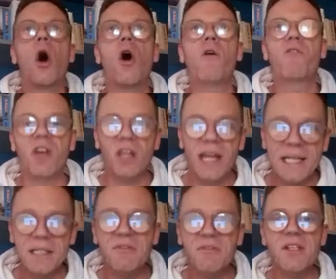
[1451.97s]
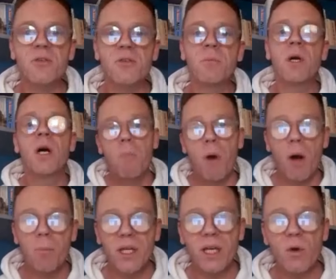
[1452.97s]
of collectivism,
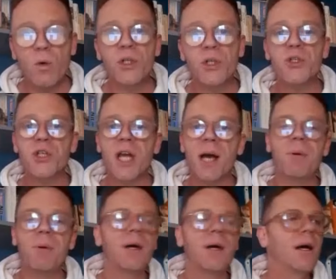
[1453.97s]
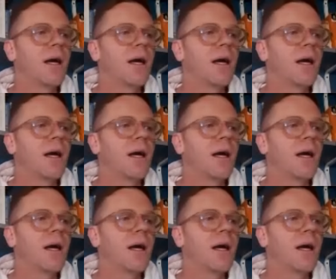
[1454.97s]
public ownership,